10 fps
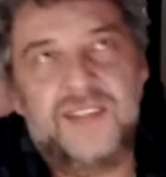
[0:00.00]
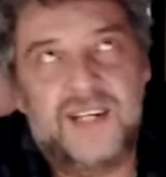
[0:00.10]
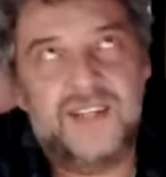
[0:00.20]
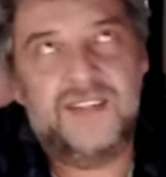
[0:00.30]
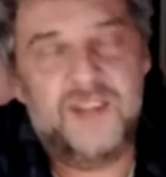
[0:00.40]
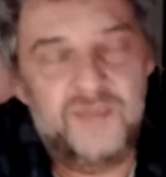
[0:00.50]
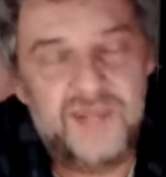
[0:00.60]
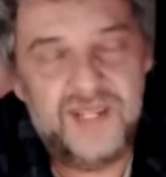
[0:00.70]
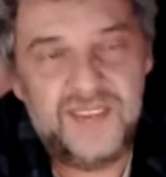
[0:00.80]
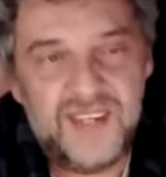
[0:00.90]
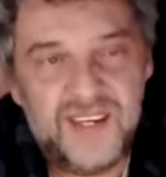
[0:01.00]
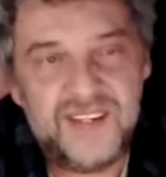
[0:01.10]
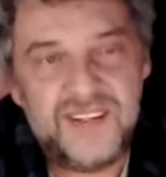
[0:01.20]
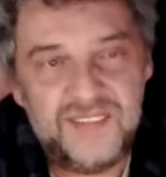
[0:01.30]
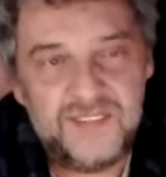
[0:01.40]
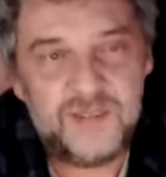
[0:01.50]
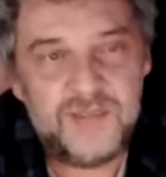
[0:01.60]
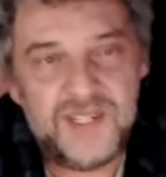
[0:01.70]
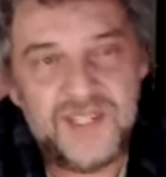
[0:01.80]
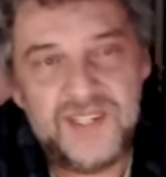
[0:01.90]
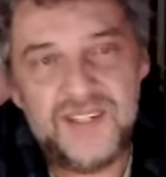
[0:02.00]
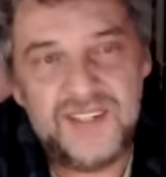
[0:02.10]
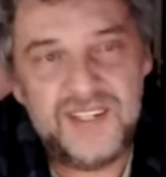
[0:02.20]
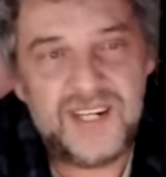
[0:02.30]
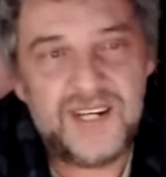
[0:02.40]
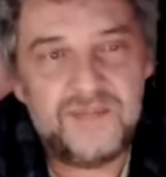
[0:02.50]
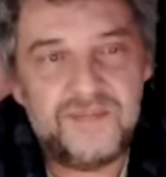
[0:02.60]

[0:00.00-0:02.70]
That's a big thing for me. Yeah.